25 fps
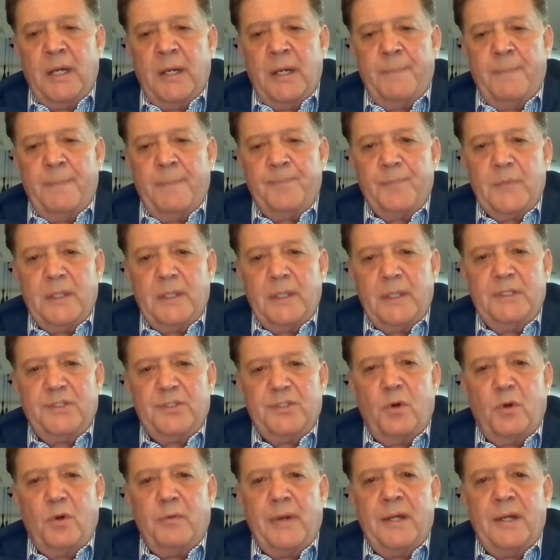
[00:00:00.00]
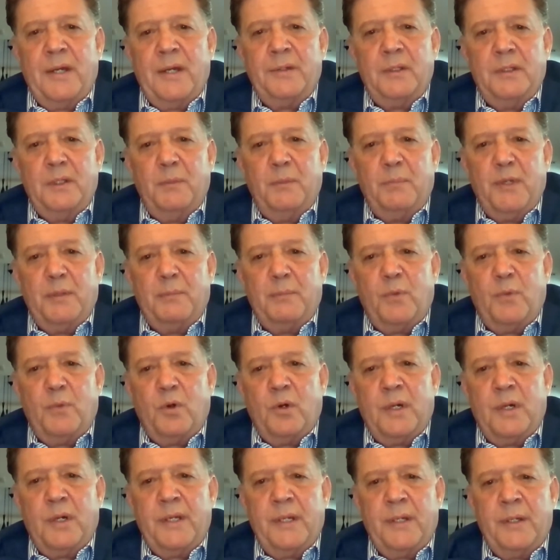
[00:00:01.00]
let me scroll around a little bit
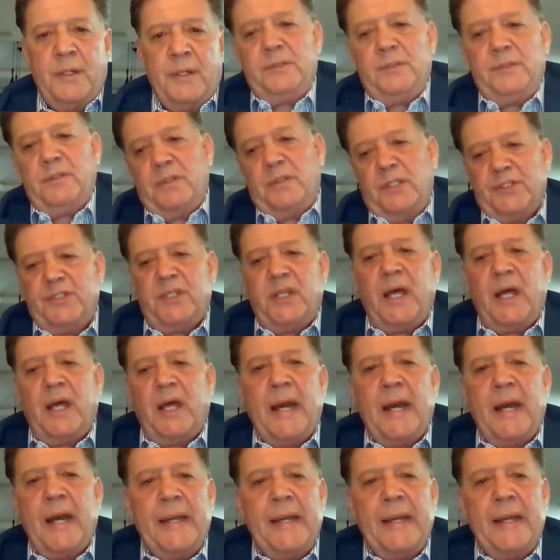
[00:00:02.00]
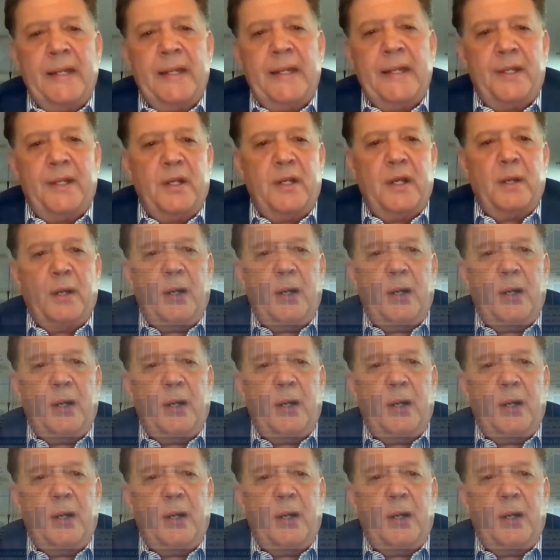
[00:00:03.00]
more here, the slide on number